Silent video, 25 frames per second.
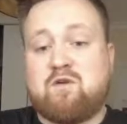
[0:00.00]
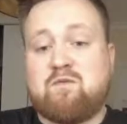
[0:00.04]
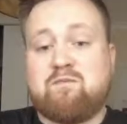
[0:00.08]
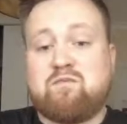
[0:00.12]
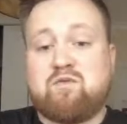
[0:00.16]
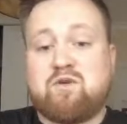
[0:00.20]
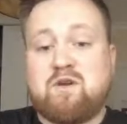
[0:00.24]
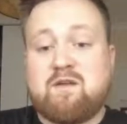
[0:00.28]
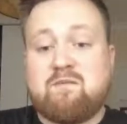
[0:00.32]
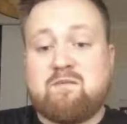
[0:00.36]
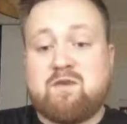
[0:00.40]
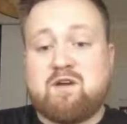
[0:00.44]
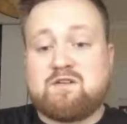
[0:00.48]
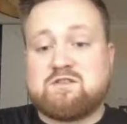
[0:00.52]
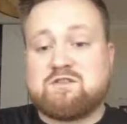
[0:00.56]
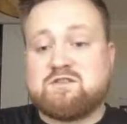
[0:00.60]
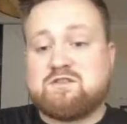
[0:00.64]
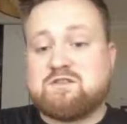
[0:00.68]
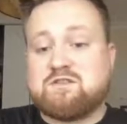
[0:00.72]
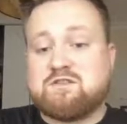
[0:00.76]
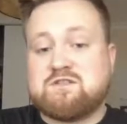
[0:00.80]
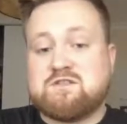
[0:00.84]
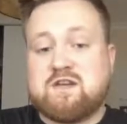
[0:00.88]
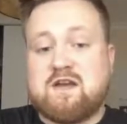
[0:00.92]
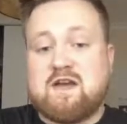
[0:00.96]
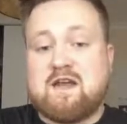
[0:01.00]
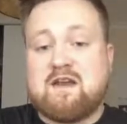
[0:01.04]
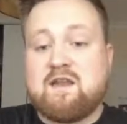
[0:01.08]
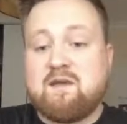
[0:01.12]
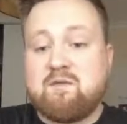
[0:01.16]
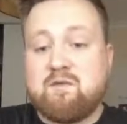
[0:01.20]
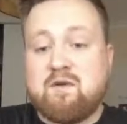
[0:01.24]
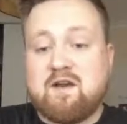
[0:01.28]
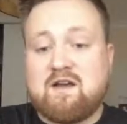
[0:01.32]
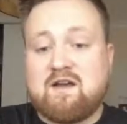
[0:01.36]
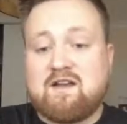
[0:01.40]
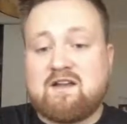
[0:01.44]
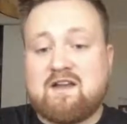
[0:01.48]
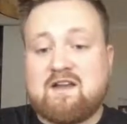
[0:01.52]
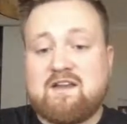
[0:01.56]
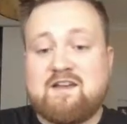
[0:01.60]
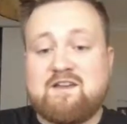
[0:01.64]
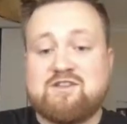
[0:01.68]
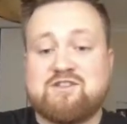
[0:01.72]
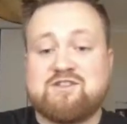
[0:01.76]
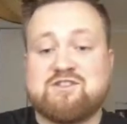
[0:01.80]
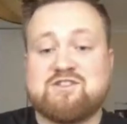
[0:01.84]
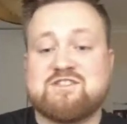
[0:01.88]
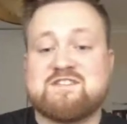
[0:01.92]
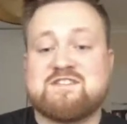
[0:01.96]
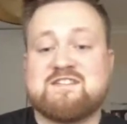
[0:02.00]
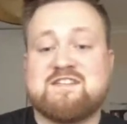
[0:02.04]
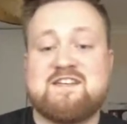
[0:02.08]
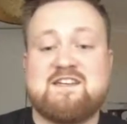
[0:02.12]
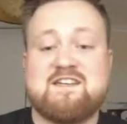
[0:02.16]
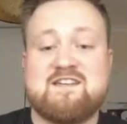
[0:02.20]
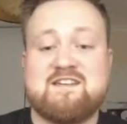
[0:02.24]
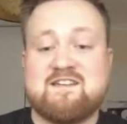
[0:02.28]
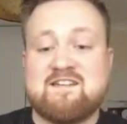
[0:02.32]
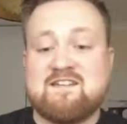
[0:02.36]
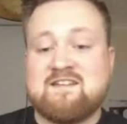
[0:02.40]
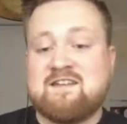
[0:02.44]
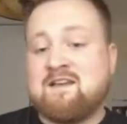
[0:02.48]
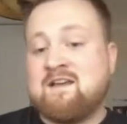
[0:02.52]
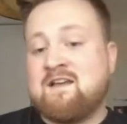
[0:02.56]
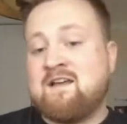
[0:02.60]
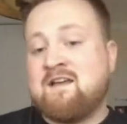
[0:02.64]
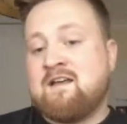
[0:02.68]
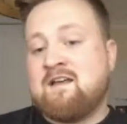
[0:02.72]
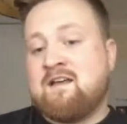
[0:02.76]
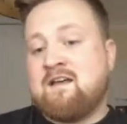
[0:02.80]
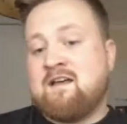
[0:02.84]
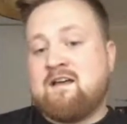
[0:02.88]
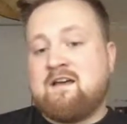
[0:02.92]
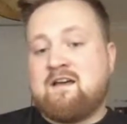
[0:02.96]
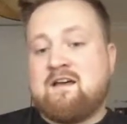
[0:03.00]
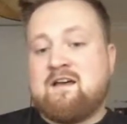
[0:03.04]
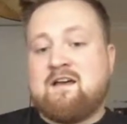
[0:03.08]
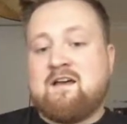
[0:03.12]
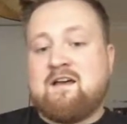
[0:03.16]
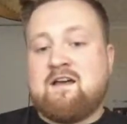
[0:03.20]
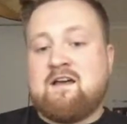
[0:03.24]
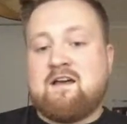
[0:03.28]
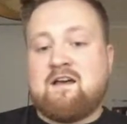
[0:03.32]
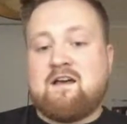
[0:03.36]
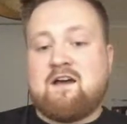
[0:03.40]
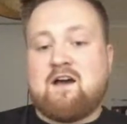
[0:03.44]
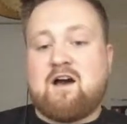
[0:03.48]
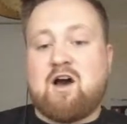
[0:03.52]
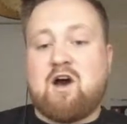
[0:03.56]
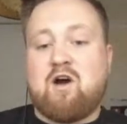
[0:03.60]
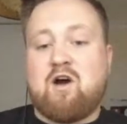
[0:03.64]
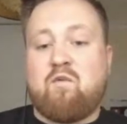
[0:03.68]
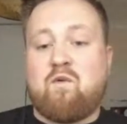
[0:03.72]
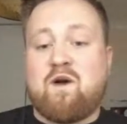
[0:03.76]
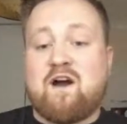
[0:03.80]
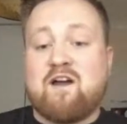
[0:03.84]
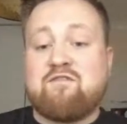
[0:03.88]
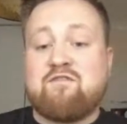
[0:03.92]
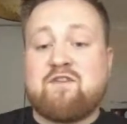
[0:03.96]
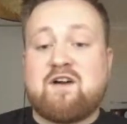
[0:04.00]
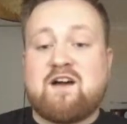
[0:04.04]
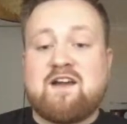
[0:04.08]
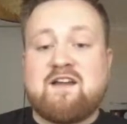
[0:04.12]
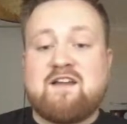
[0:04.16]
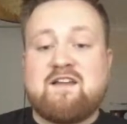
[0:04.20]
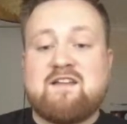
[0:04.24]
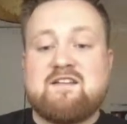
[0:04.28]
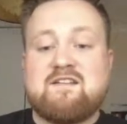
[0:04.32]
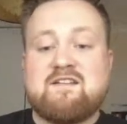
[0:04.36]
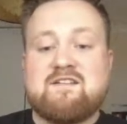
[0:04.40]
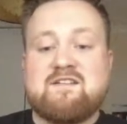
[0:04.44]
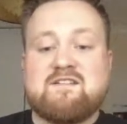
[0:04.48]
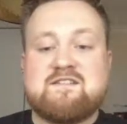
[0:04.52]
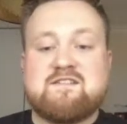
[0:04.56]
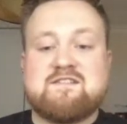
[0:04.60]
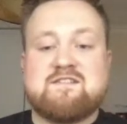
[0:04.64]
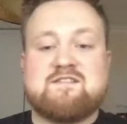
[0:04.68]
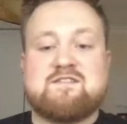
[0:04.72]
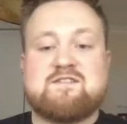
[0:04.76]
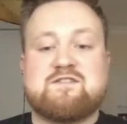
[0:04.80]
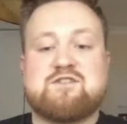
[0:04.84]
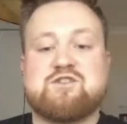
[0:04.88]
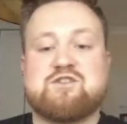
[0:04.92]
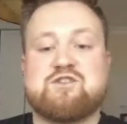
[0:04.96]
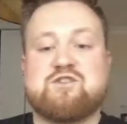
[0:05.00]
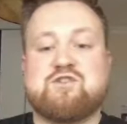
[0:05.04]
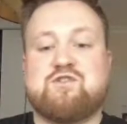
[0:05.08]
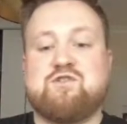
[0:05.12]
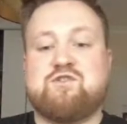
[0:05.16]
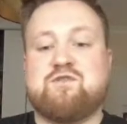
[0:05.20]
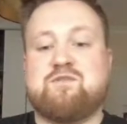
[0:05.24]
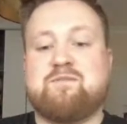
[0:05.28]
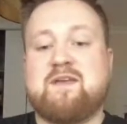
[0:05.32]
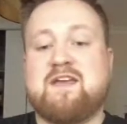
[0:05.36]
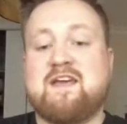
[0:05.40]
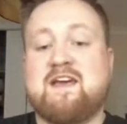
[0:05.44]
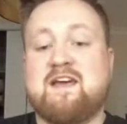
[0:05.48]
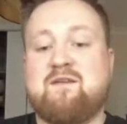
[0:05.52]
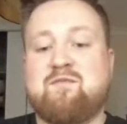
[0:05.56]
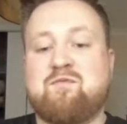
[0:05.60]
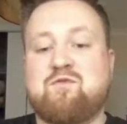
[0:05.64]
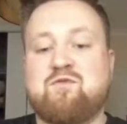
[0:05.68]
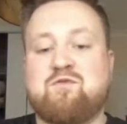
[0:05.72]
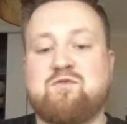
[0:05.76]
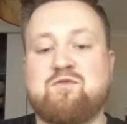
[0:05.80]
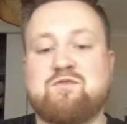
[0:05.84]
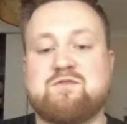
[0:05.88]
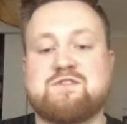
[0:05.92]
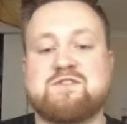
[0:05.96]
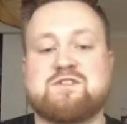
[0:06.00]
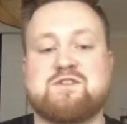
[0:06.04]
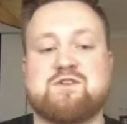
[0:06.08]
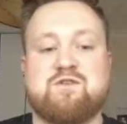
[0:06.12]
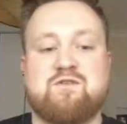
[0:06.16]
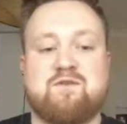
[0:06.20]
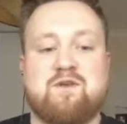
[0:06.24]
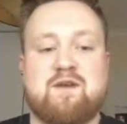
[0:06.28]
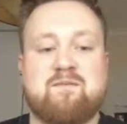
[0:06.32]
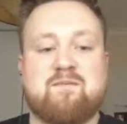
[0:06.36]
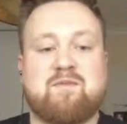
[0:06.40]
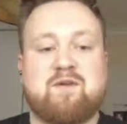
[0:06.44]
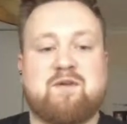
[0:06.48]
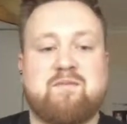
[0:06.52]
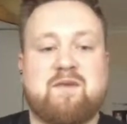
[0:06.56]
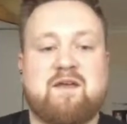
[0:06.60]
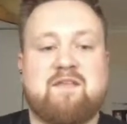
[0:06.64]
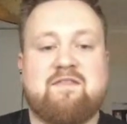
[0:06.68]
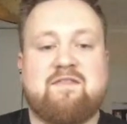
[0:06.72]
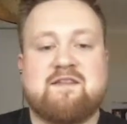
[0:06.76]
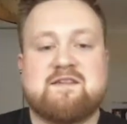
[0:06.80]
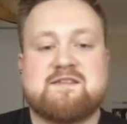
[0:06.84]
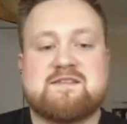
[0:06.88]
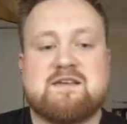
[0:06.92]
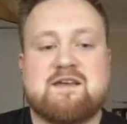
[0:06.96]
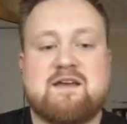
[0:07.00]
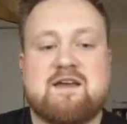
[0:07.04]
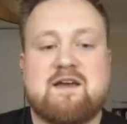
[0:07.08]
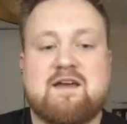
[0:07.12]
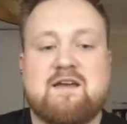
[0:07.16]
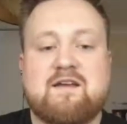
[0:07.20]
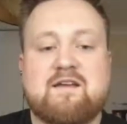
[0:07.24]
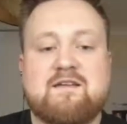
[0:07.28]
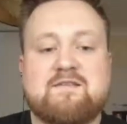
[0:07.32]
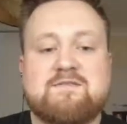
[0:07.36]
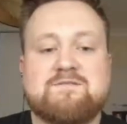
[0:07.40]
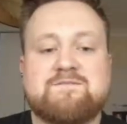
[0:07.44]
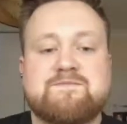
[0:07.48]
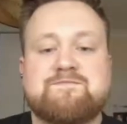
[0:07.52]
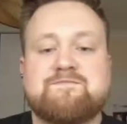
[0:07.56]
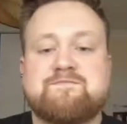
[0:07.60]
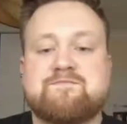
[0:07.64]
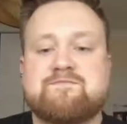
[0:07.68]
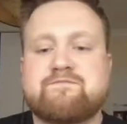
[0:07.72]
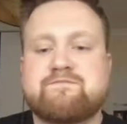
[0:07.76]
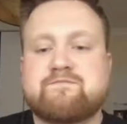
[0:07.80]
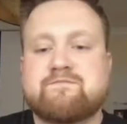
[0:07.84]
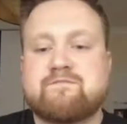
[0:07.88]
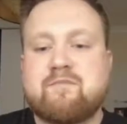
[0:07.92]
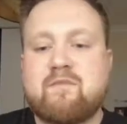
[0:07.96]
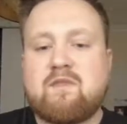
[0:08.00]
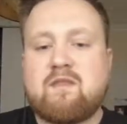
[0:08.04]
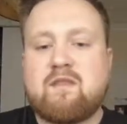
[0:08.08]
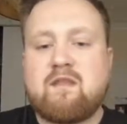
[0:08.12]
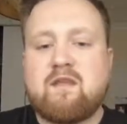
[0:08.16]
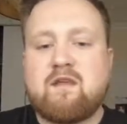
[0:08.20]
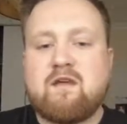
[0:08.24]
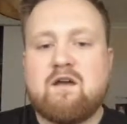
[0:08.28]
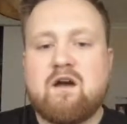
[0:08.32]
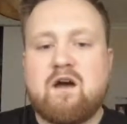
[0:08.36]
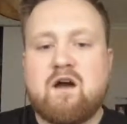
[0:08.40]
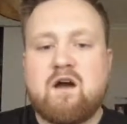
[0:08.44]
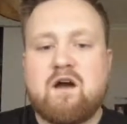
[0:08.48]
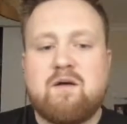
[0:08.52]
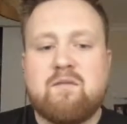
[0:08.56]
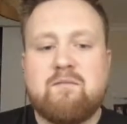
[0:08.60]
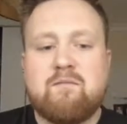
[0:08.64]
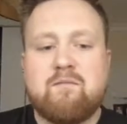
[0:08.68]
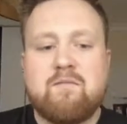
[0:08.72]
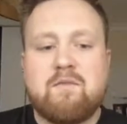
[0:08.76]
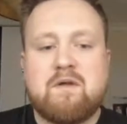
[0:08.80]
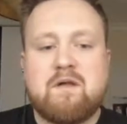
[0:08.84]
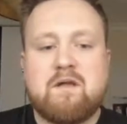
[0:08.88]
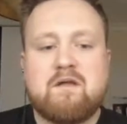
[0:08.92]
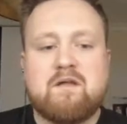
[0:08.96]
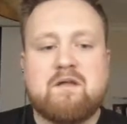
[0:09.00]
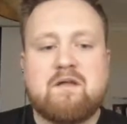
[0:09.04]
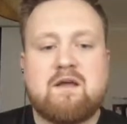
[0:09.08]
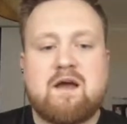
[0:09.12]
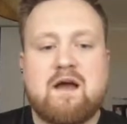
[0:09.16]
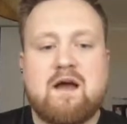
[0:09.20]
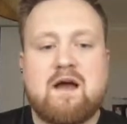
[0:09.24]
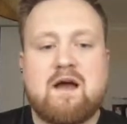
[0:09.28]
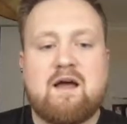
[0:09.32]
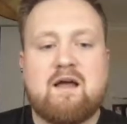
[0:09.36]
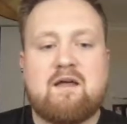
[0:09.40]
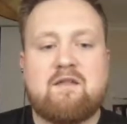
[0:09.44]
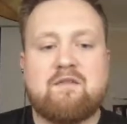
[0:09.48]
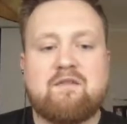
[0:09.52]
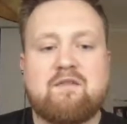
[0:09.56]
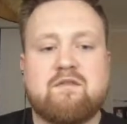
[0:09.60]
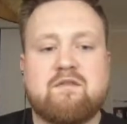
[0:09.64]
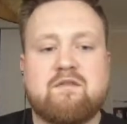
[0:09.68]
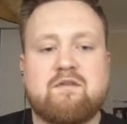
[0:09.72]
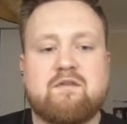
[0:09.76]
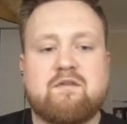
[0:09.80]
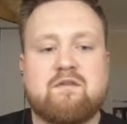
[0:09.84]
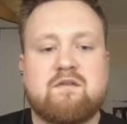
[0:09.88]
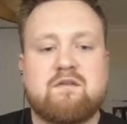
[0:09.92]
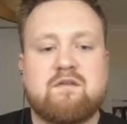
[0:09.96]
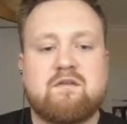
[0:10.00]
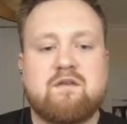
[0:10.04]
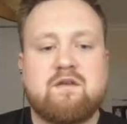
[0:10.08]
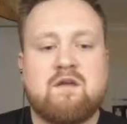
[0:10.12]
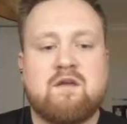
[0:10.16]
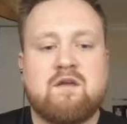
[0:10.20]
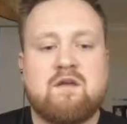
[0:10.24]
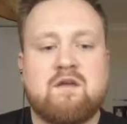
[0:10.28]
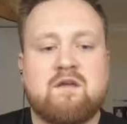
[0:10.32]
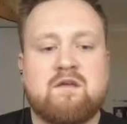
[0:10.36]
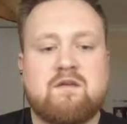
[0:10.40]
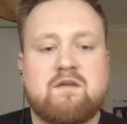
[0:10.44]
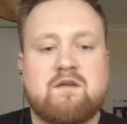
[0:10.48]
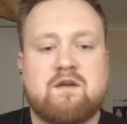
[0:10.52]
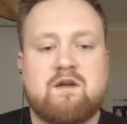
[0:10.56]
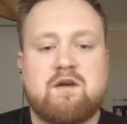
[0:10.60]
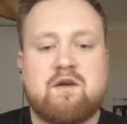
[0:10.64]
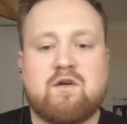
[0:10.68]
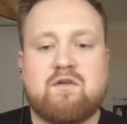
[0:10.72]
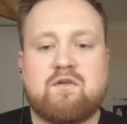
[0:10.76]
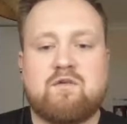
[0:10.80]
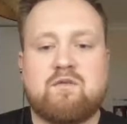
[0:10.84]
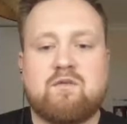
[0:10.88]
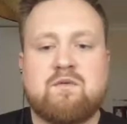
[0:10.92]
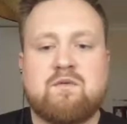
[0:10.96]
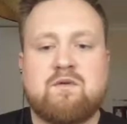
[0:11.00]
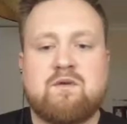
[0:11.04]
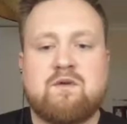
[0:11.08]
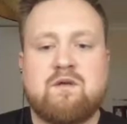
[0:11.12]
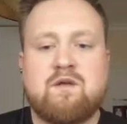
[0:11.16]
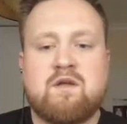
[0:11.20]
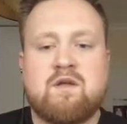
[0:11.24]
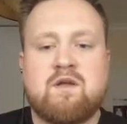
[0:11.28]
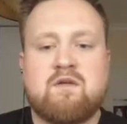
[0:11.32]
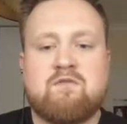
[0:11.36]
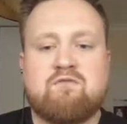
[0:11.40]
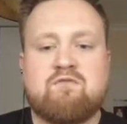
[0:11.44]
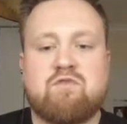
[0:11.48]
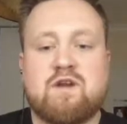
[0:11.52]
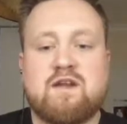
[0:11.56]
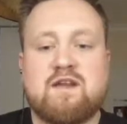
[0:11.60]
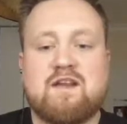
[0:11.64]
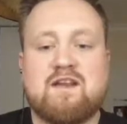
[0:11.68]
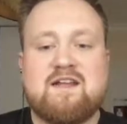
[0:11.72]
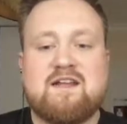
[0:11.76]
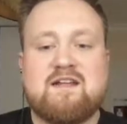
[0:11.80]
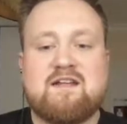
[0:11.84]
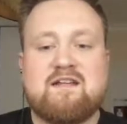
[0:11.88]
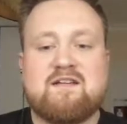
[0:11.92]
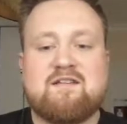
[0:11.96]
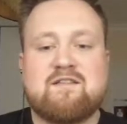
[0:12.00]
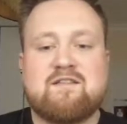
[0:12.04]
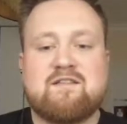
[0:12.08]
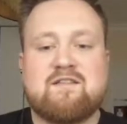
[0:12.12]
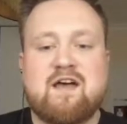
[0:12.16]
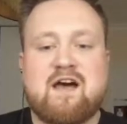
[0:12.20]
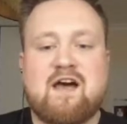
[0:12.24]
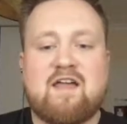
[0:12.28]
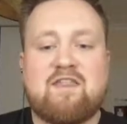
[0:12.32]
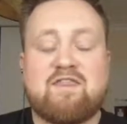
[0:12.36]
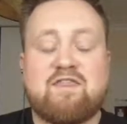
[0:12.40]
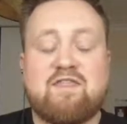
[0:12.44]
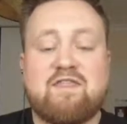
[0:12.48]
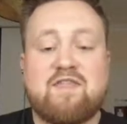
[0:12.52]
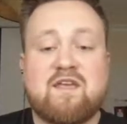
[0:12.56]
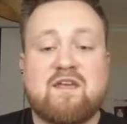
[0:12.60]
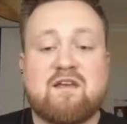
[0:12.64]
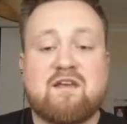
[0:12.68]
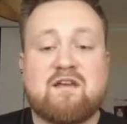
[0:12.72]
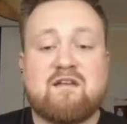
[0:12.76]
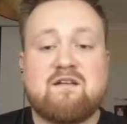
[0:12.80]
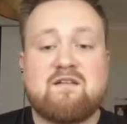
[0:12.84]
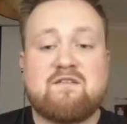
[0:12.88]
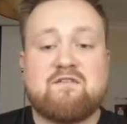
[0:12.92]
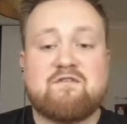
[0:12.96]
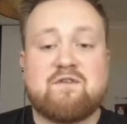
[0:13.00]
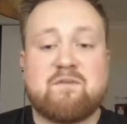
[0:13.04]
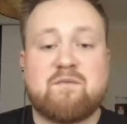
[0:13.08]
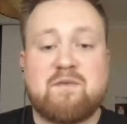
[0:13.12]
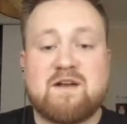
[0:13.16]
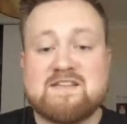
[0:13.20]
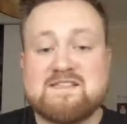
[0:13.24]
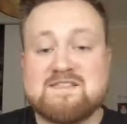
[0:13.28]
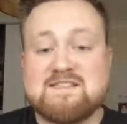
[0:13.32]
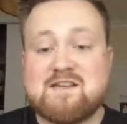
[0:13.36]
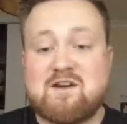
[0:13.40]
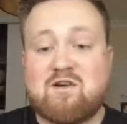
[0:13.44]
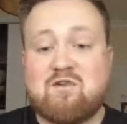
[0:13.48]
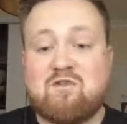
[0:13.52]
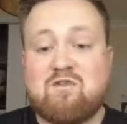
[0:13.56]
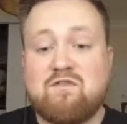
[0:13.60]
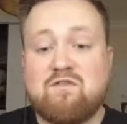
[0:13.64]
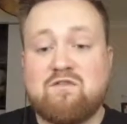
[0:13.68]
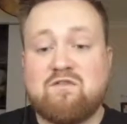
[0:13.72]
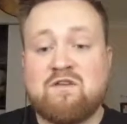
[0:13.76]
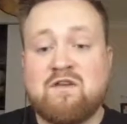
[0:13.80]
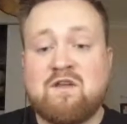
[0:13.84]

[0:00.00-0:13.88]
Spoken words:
pretty much anywhere. Okay, you just need Wi-Fi to be able to implement this. Okay, and you know, really, I think for myself,